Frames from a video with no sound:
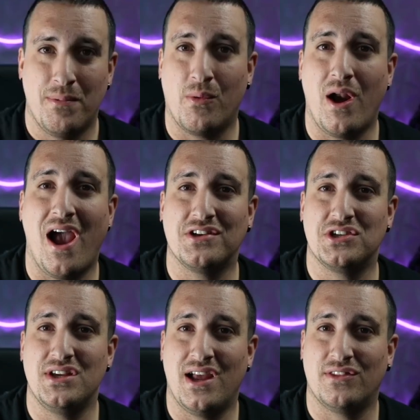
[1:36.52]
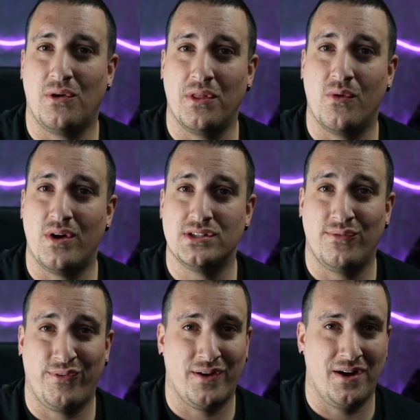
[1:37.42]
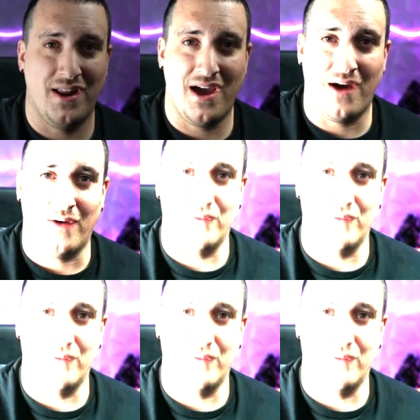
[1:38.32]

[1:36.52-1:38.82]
we're actually not the only ones who figured it out.